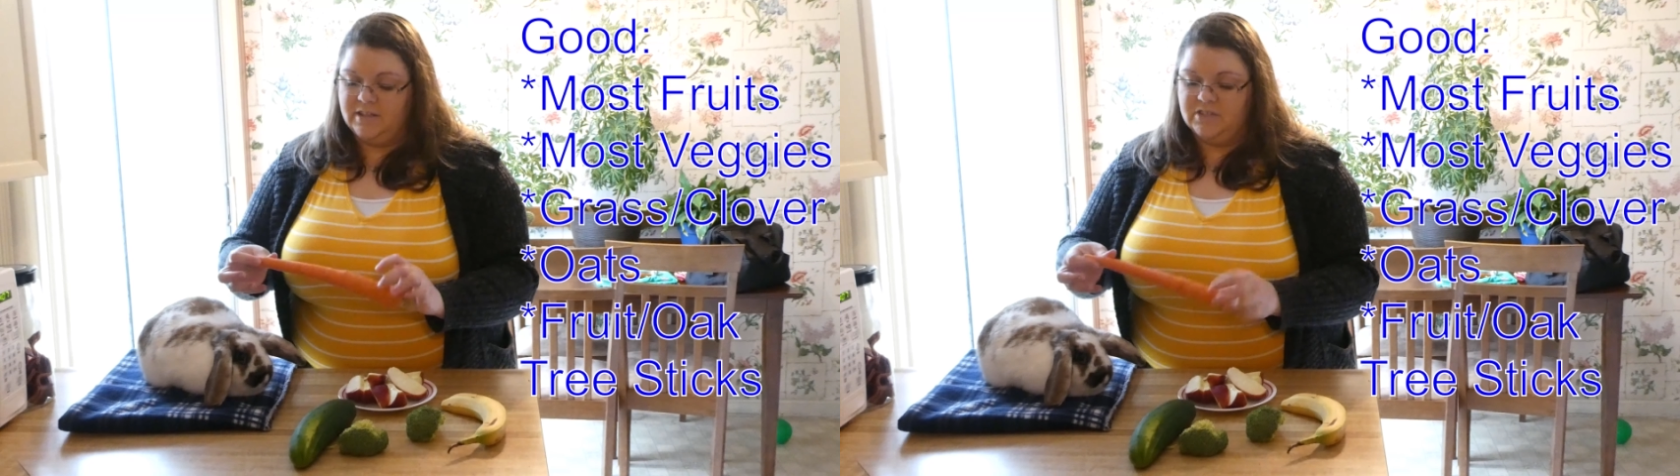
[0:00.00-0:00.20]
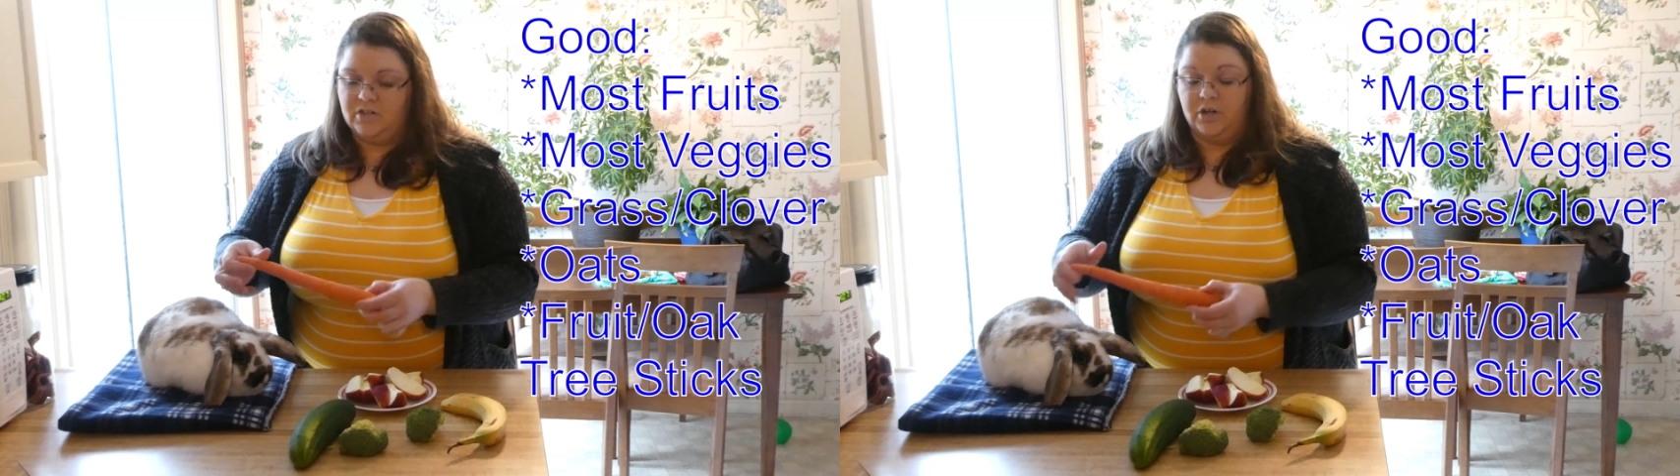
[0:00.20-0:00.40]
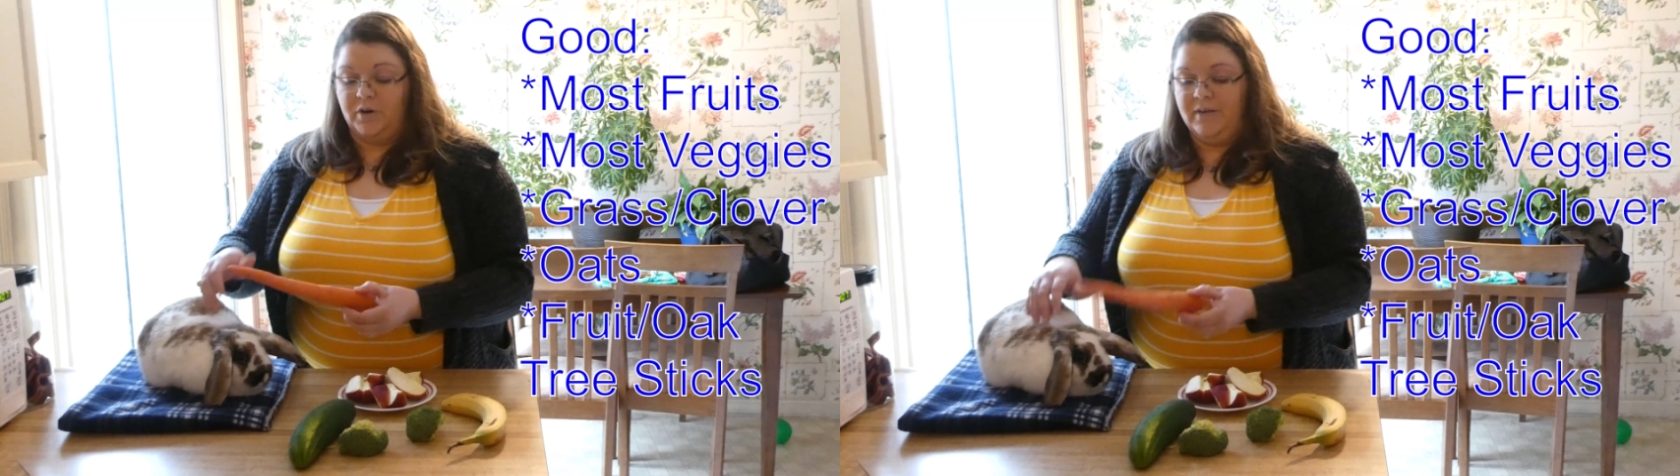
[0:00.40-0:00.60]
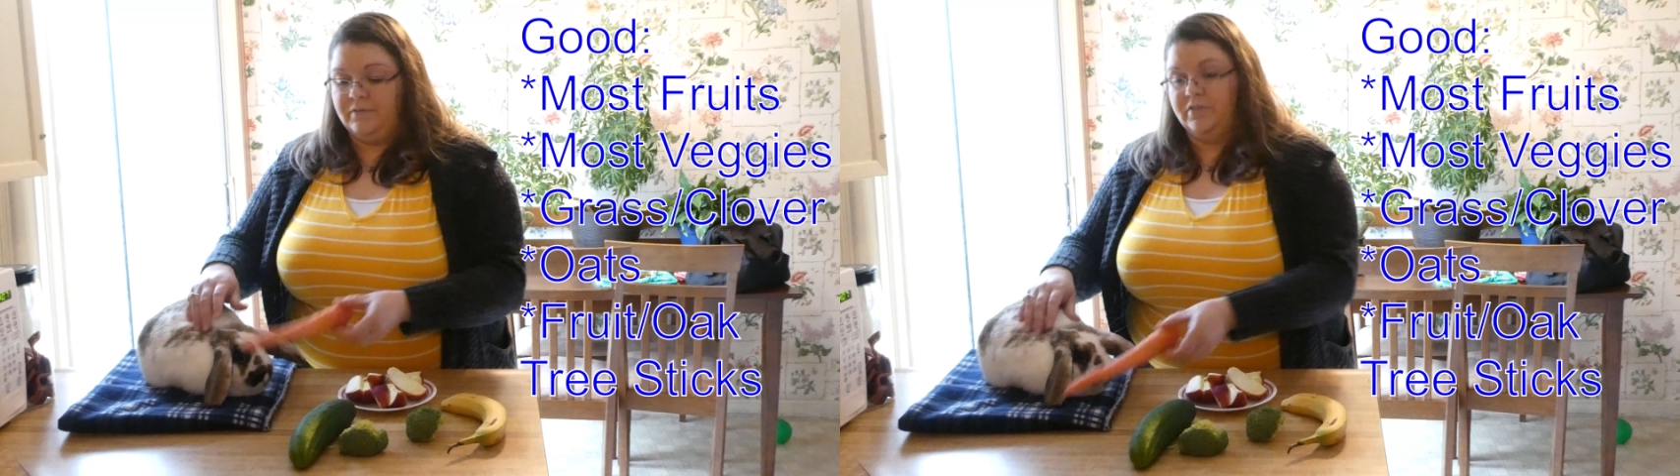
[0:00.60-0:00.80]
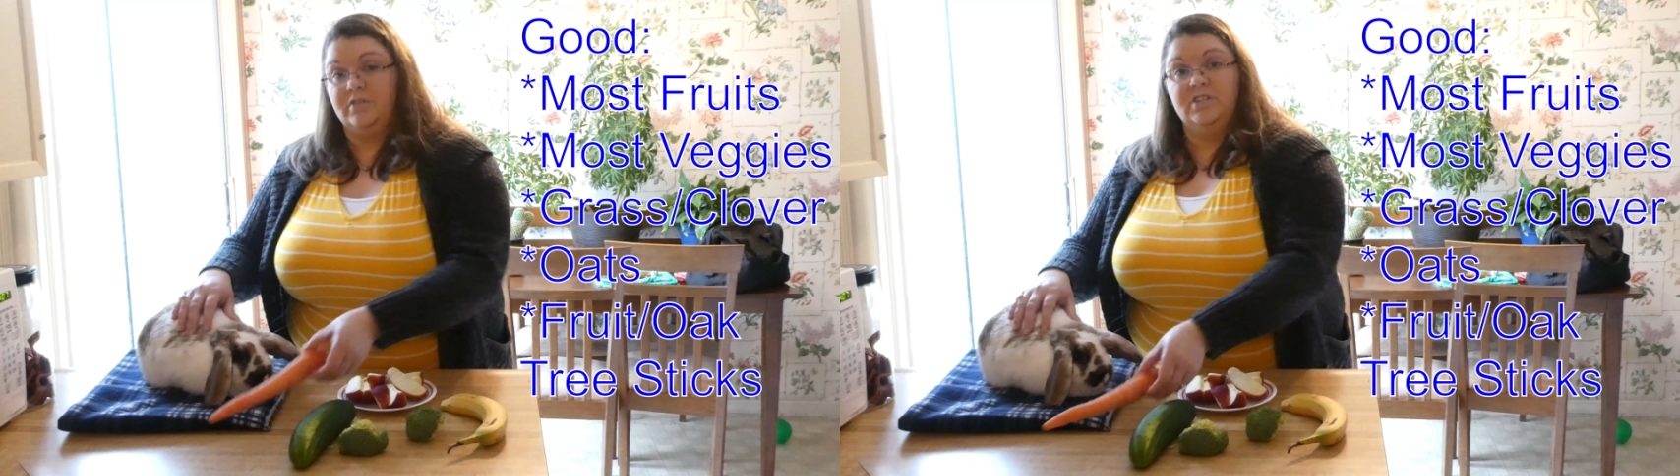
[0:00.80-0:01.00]
this are great
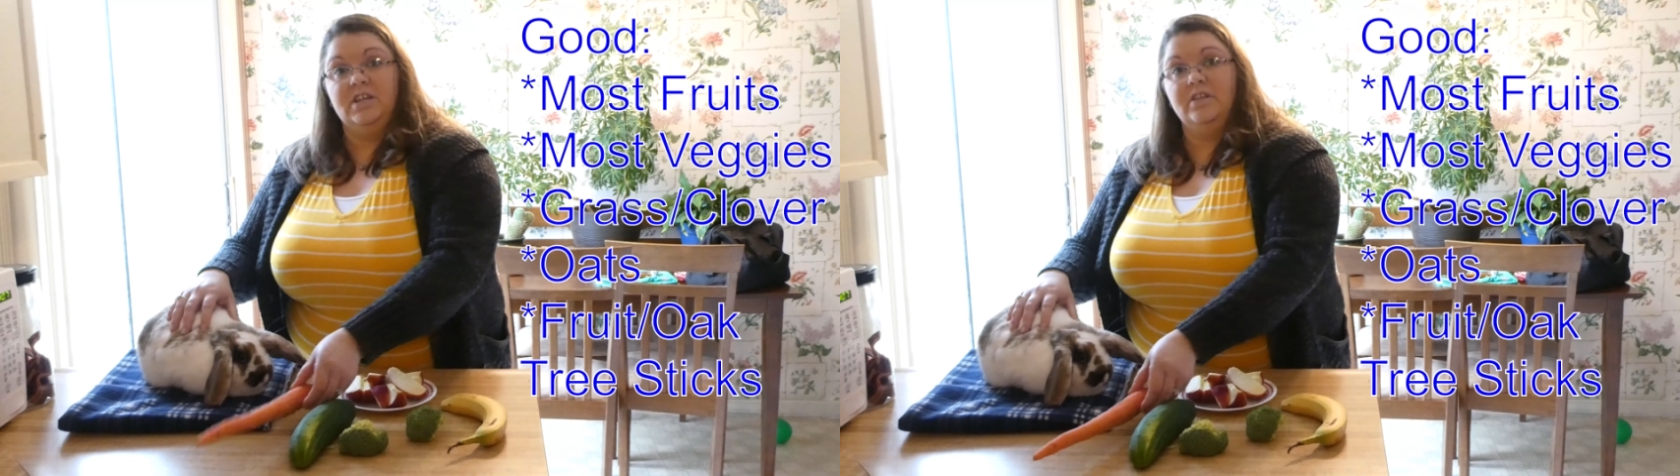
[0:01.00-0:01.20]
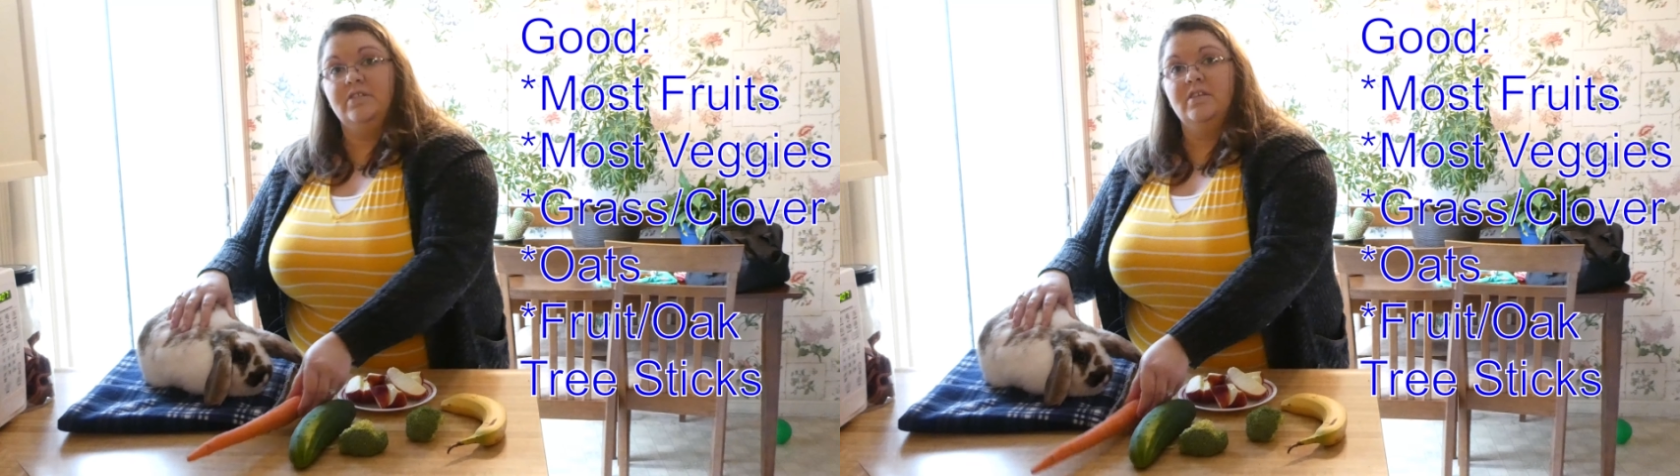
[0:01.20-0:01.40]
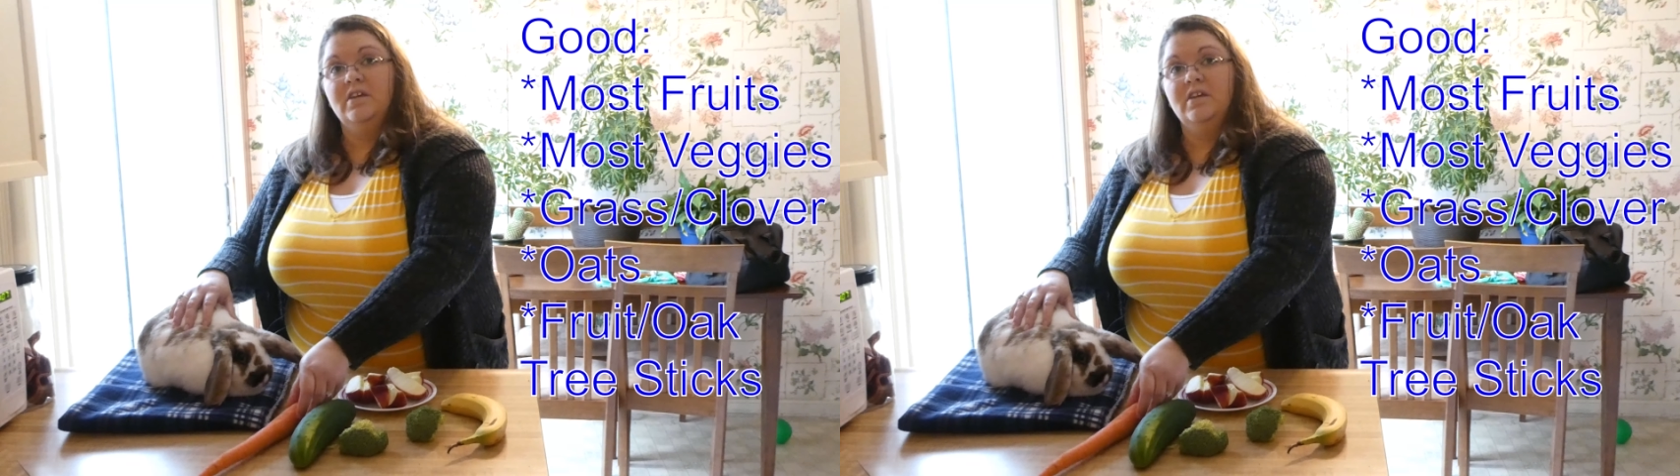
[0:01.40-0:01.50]
for their teeth.